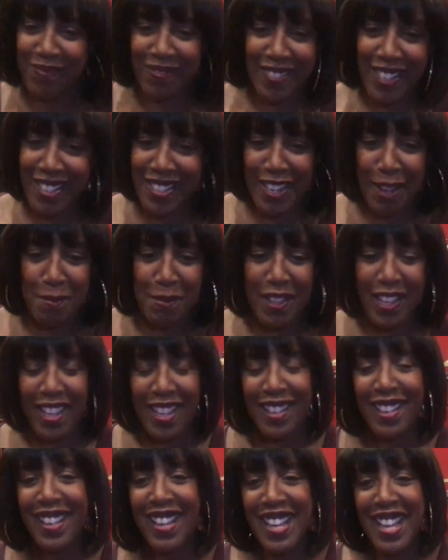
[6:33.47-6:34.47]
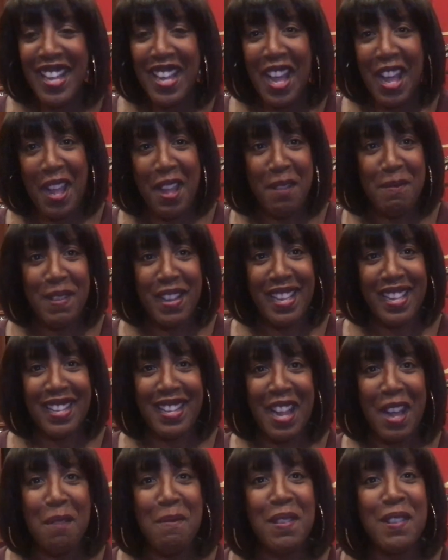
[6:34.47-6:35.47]
let's skip to the end. Right. Uh,
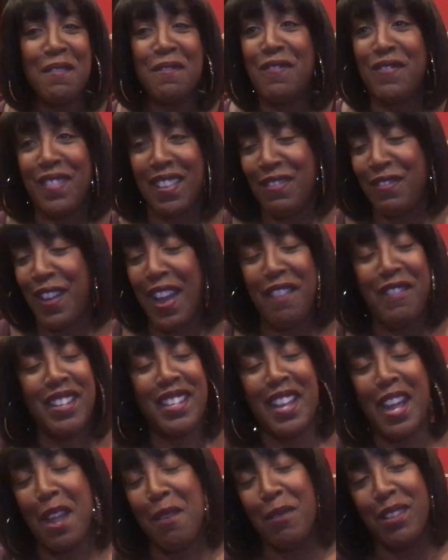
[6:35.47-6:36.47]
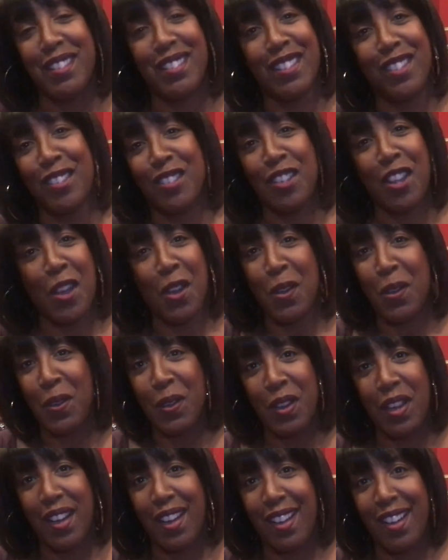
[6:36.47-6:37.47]
but I'm in Five and Dime, which is a
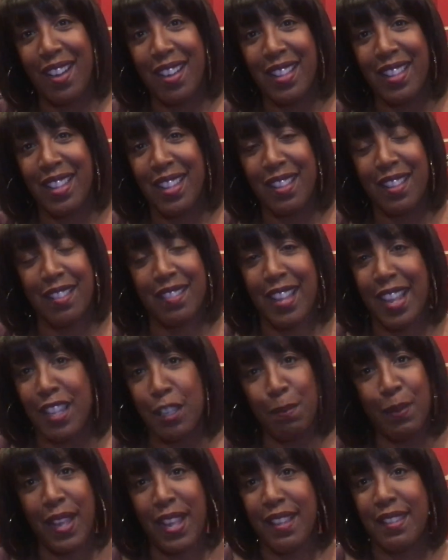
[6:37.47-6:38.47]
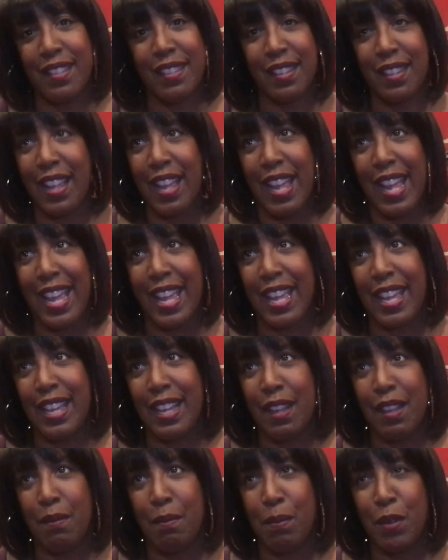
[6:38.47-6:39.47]
show on takes place like uh,
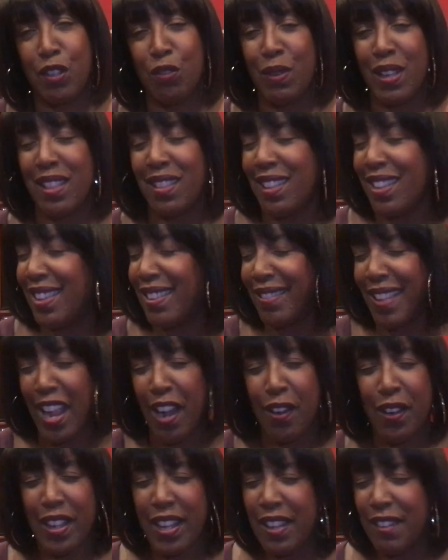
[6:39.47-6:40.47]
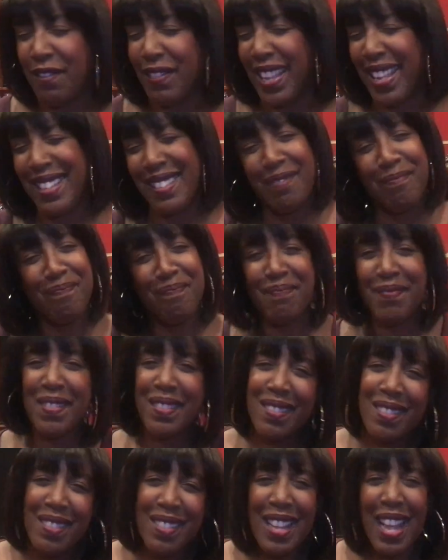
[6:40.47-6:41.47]
between the era of like
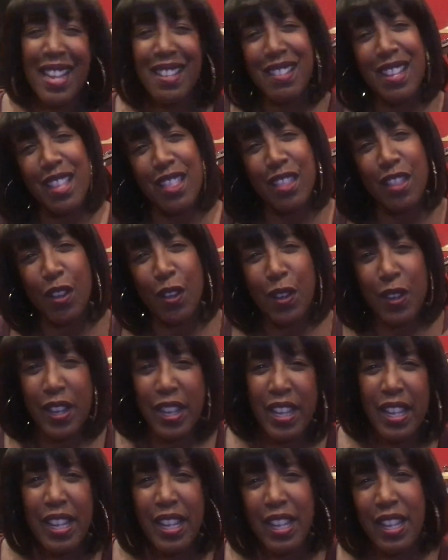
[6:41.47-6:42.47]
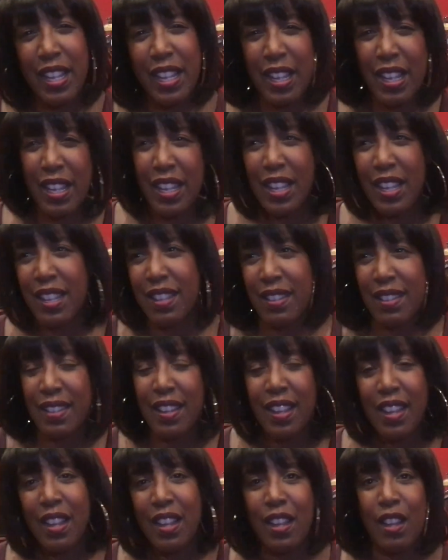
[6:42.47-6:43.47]
1930s,
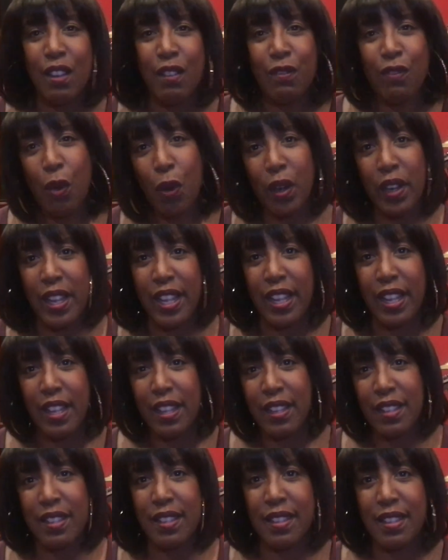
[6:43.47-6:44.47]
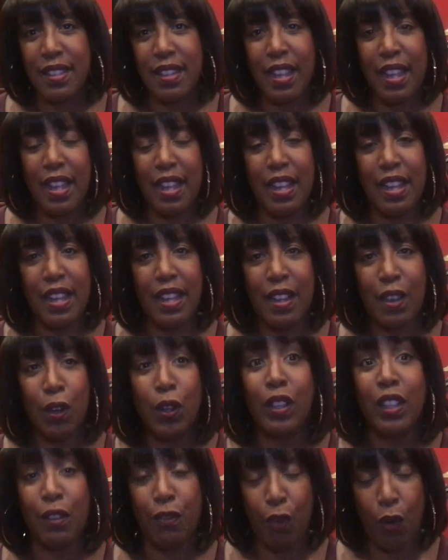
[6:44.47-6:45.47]
40s, uh,
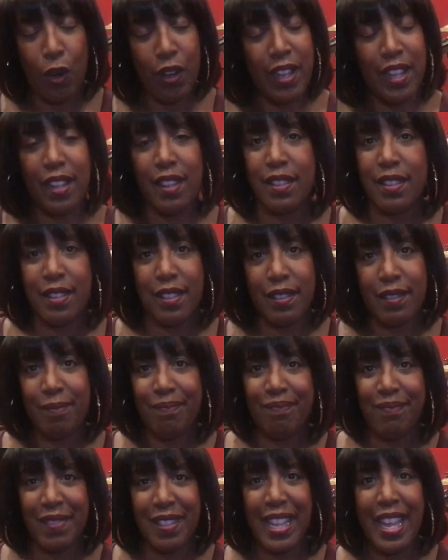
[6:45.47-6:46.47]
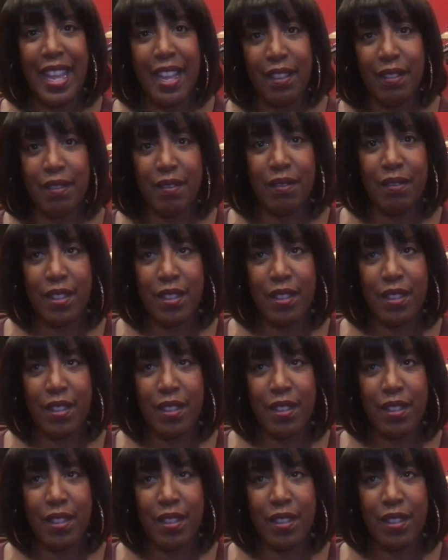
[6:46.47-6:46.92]
early 40s, late